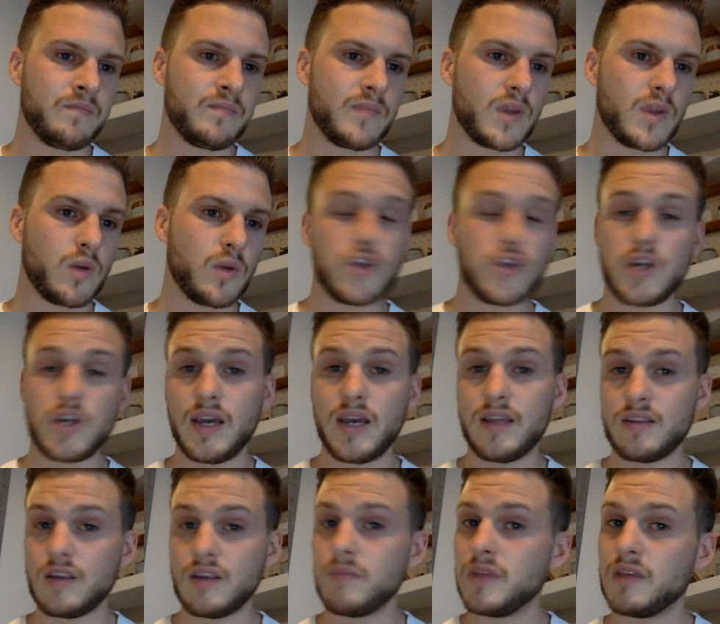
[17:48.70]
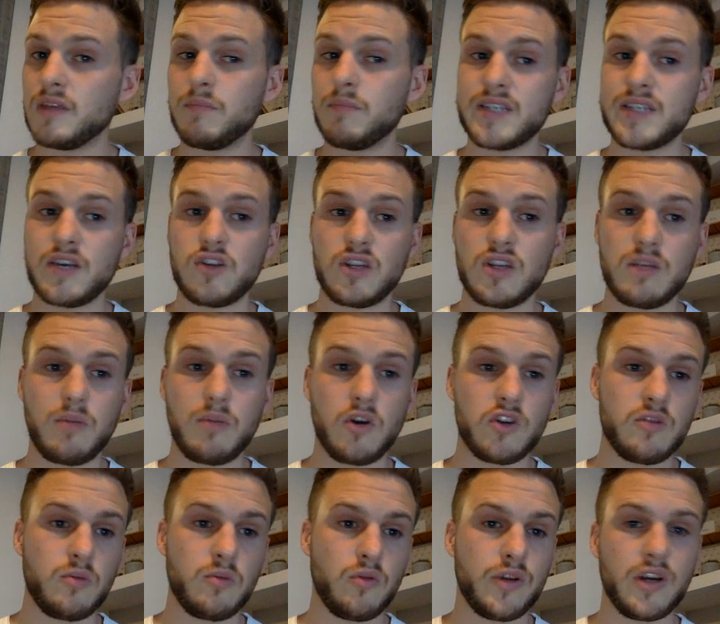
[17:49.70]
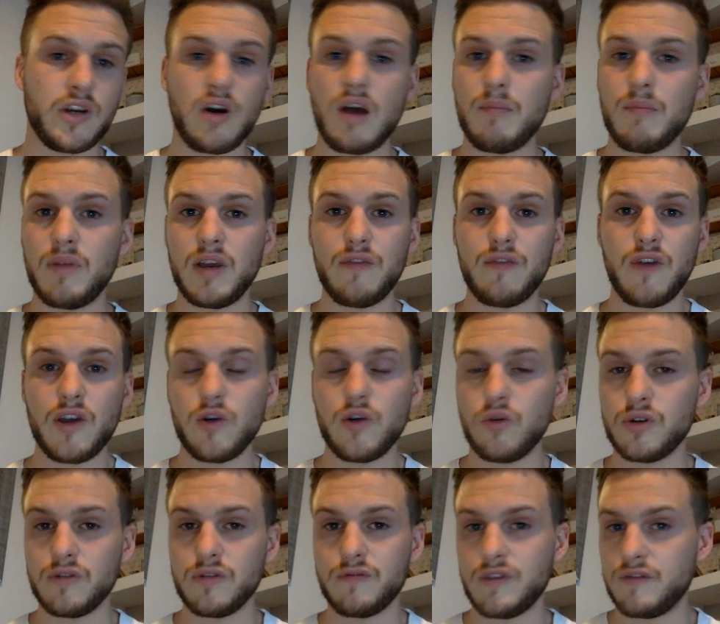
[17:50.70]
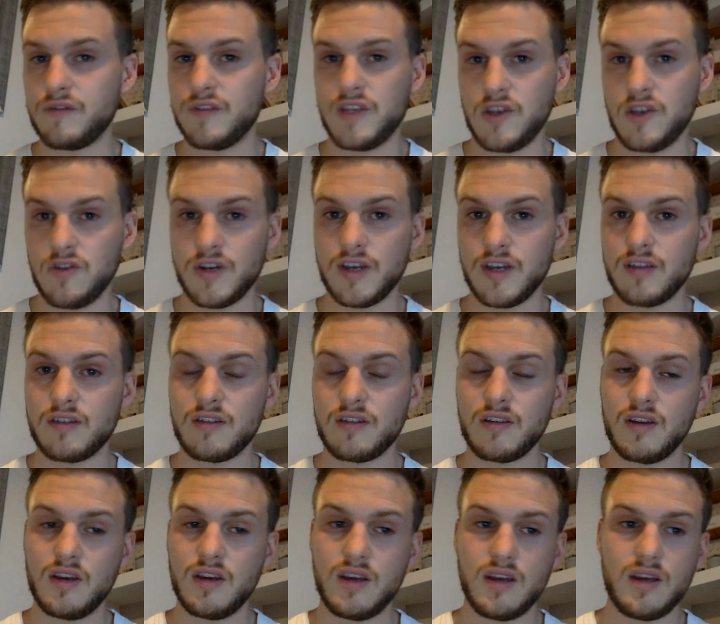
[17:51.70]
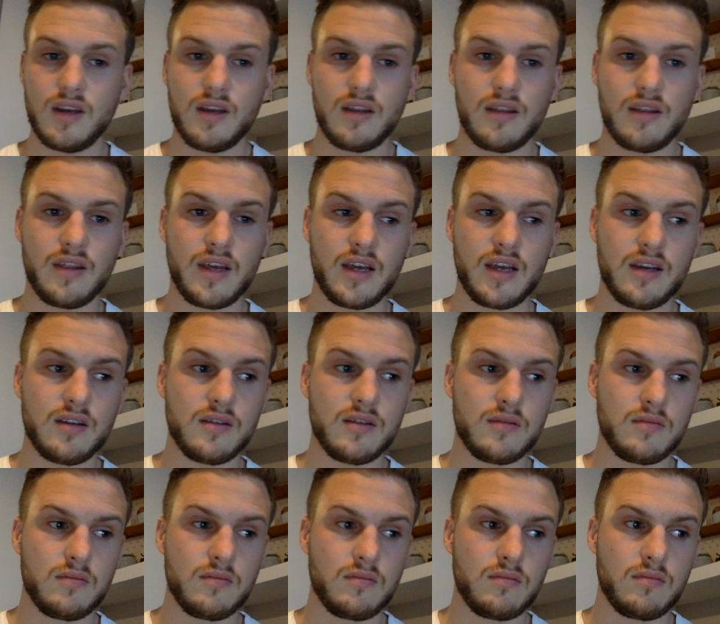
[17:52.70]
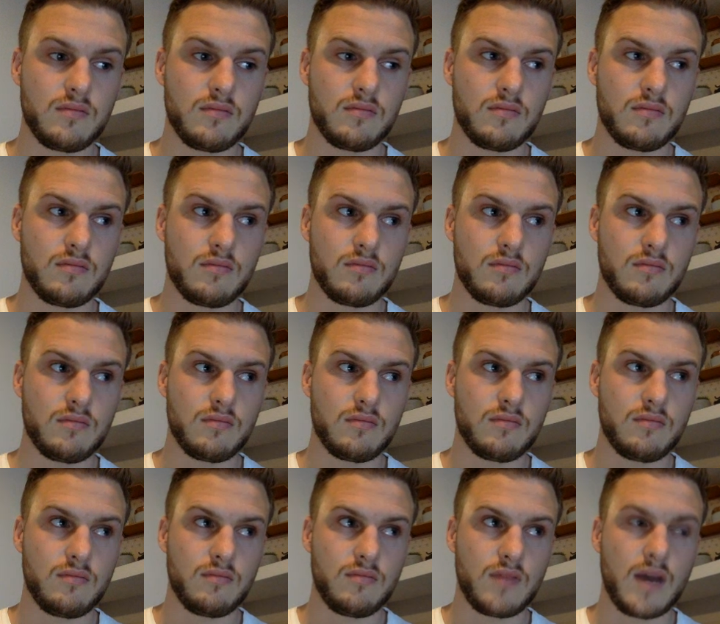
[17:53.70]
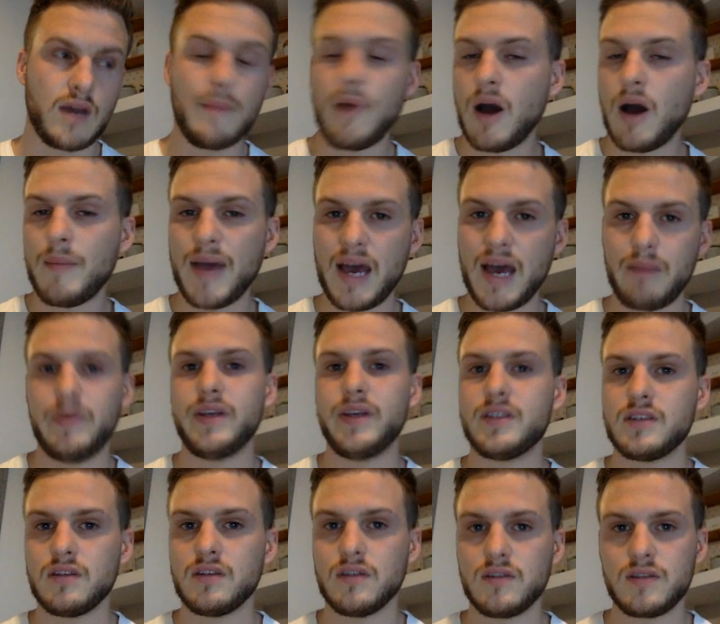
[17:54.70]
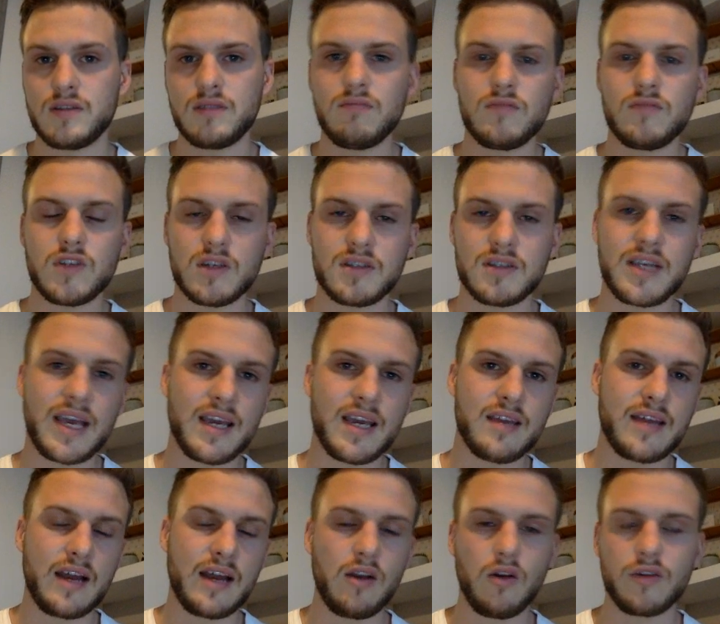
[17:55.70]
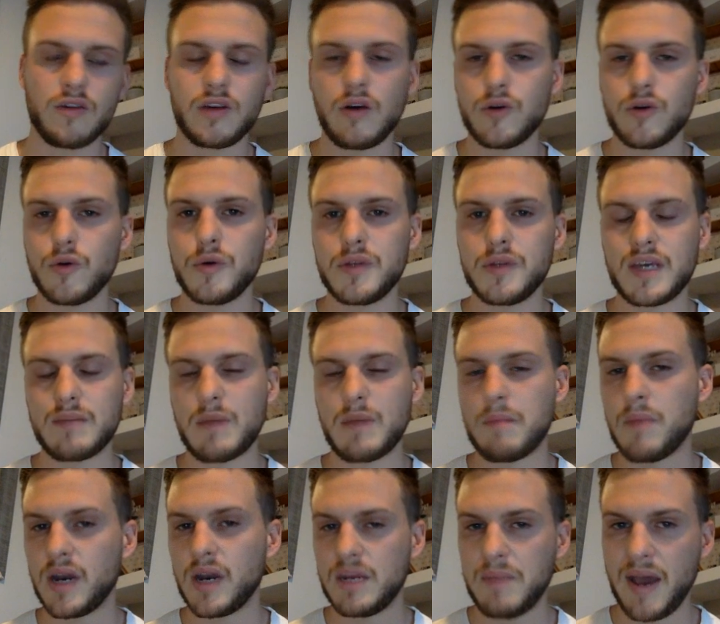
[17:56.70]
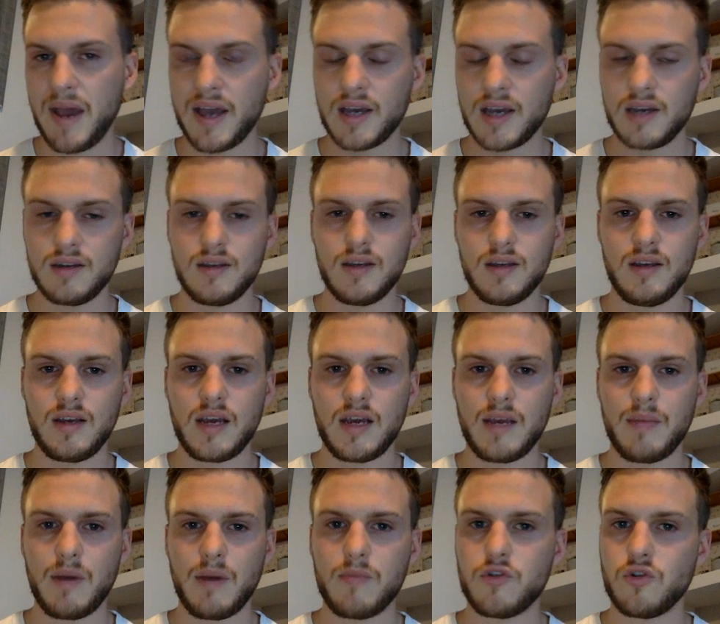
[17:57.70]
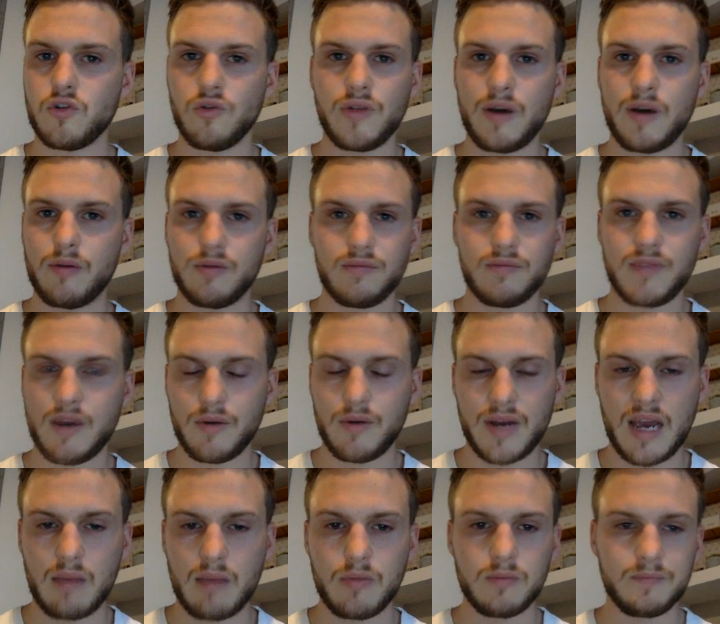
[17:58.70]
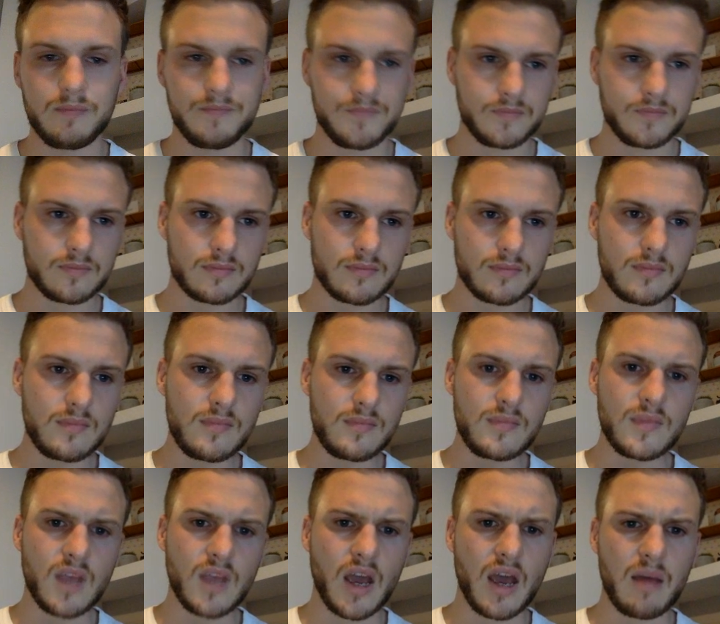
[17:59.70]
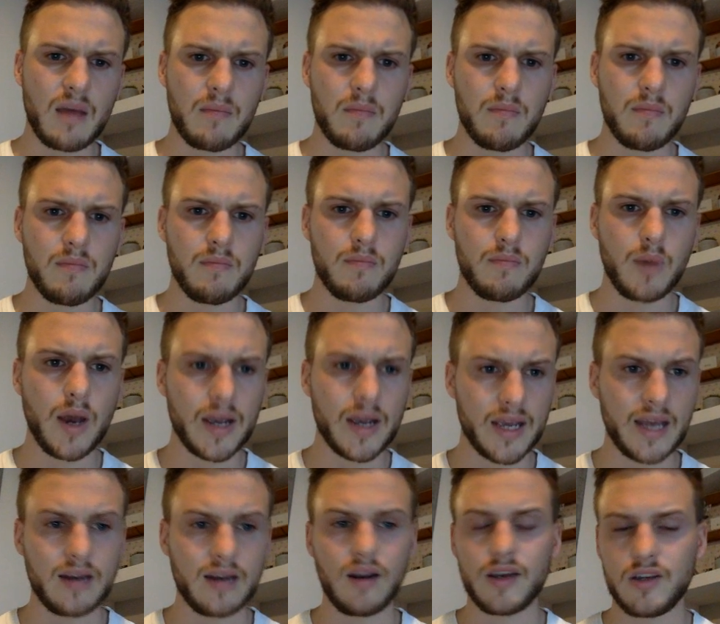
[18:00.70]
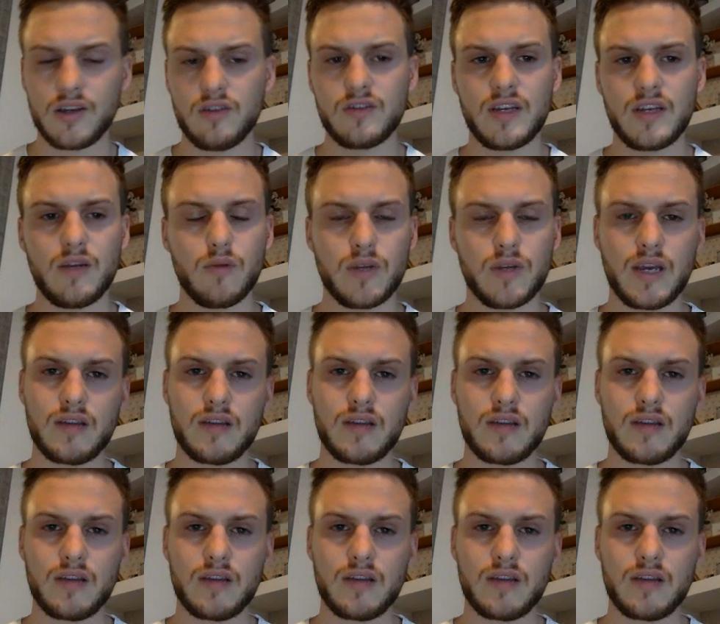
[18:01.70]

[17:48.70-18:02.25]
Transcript: which is something potentially possible. You know, if I ordered 50 units, then I'm happy to take that loss. I would always get my money back. I'm sure that would happen. But again, like you said, it would get